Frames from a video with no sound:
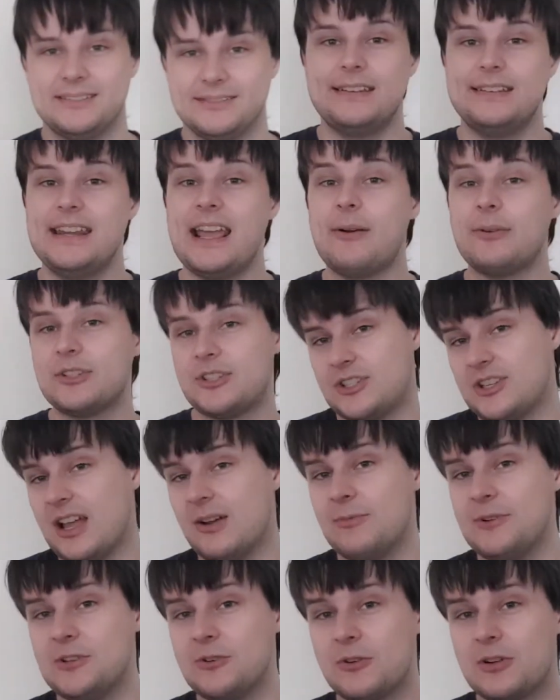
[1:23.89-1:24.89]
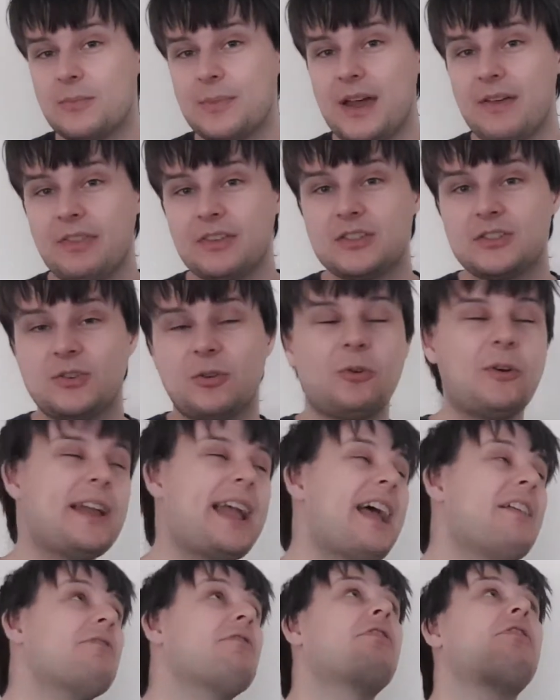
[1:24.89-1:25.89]
Now it's time we talk about the story,
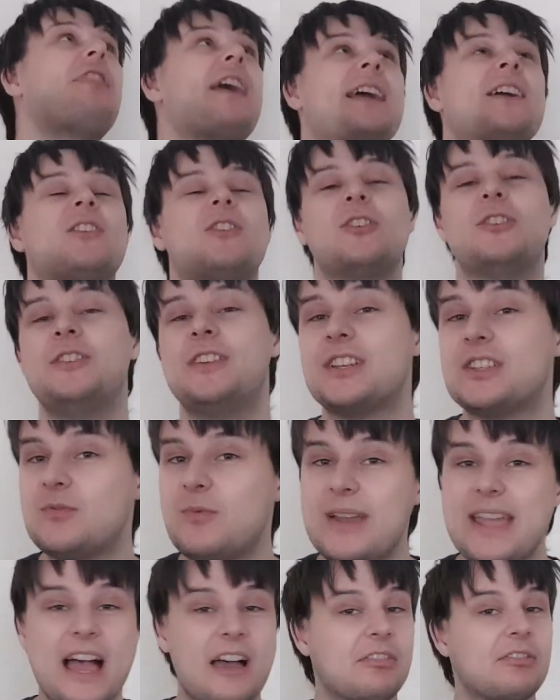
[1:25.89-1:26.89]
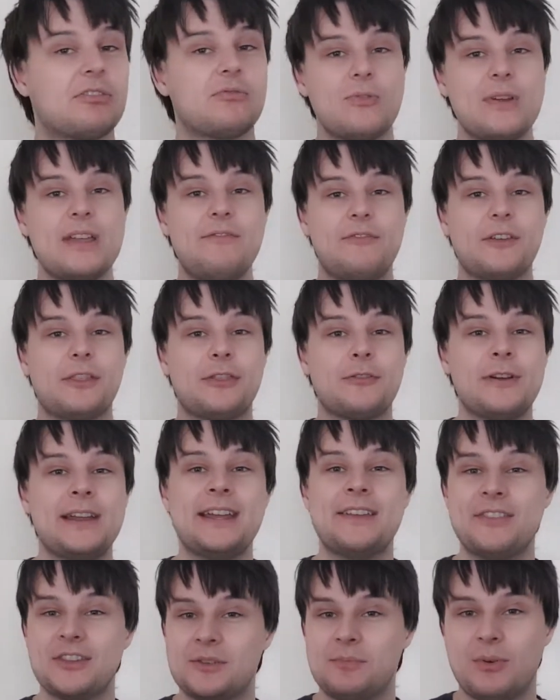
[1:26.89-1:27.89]
and thank goodness we are 3 for 3
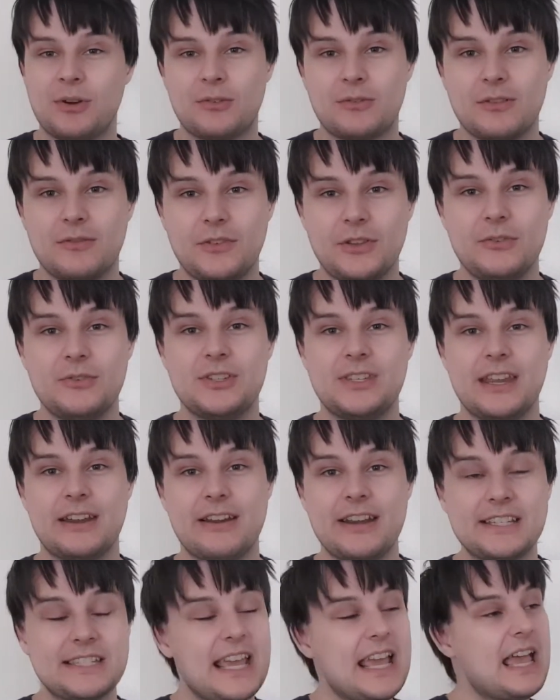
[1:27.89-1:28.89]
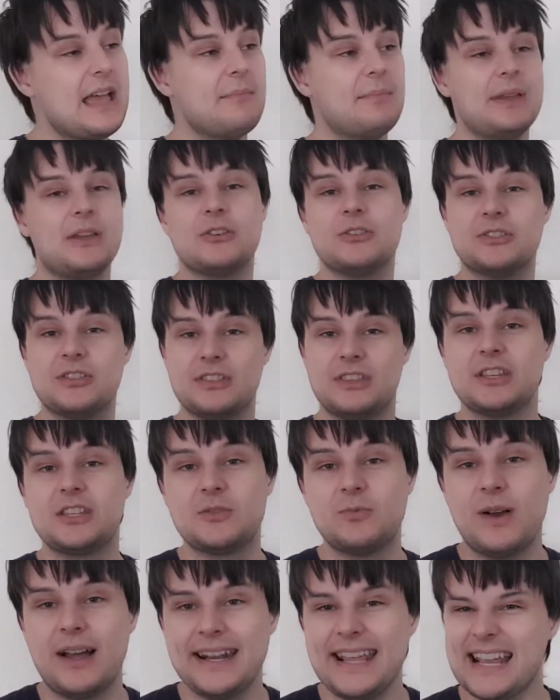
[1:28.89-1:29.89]
in this book review series, because this
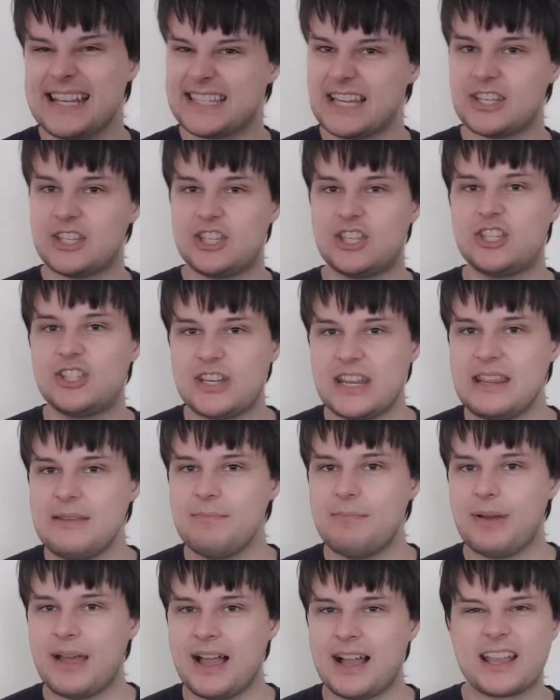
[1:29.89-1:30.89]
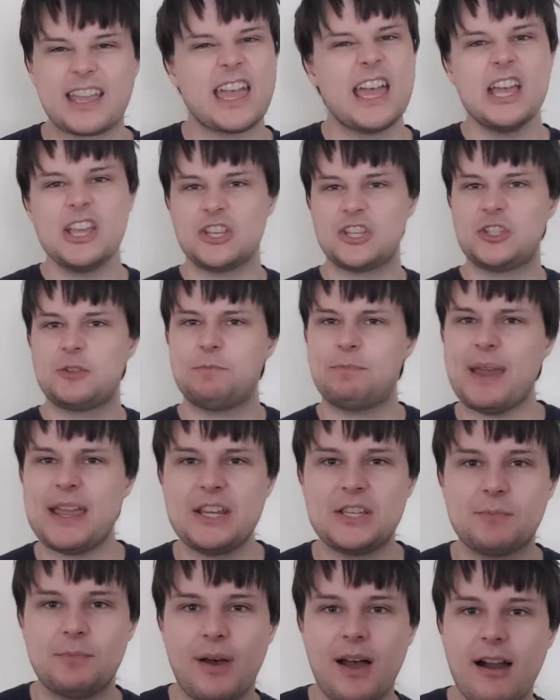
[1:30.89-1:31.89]
one is a steampunk,
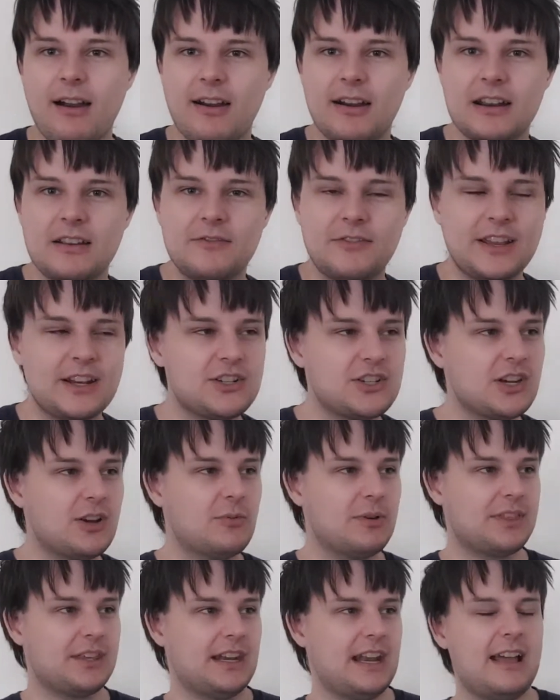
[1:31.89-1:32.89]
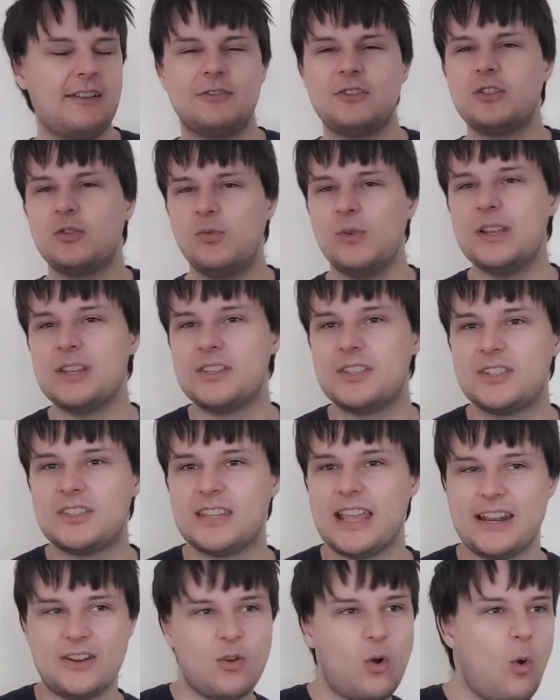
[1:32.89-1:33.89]
space pirate adventure with enough twists
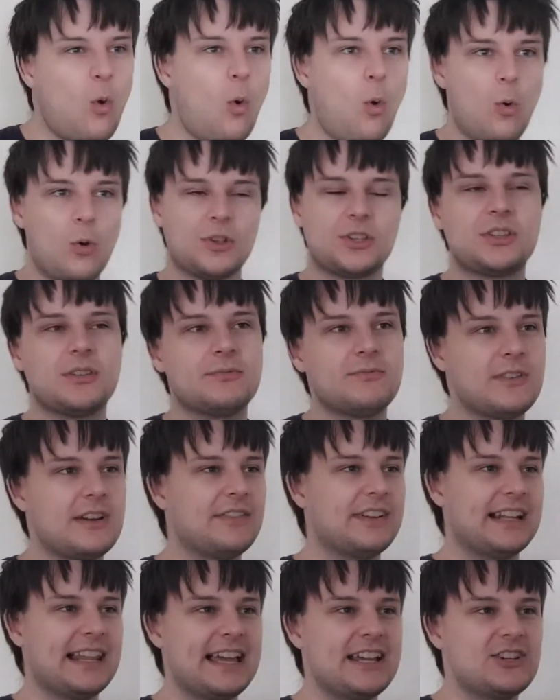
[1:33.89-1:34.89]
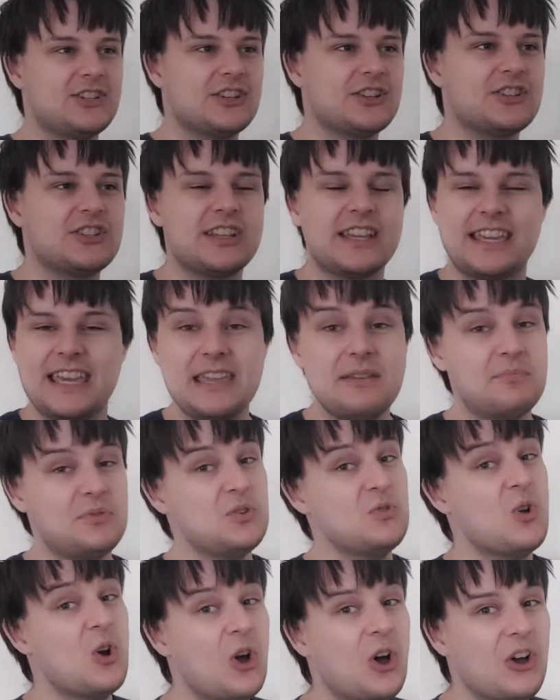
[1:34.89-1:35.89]
and awesome revelations to keep
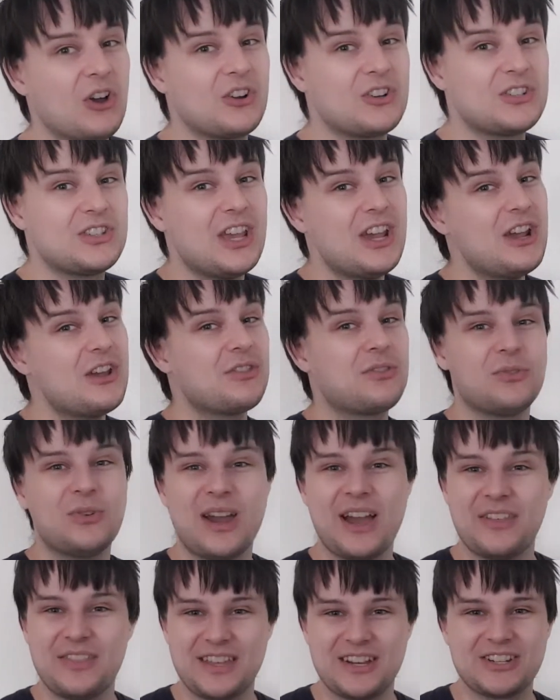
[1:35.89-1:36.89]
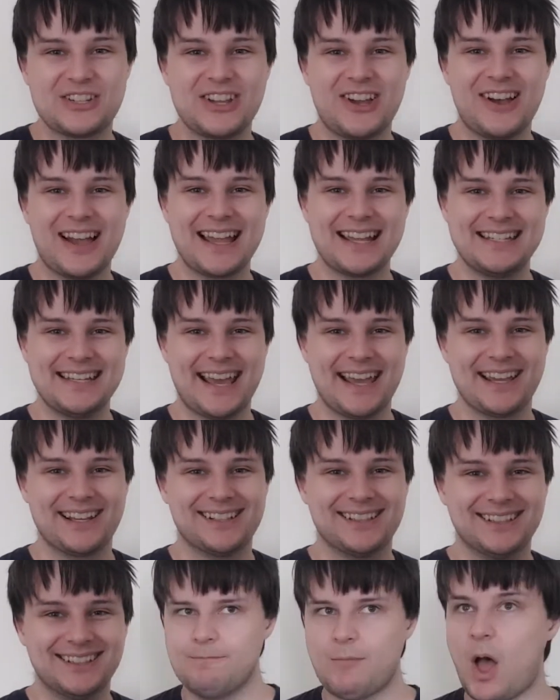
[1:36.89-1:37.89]
you hooked throughout the entire tale.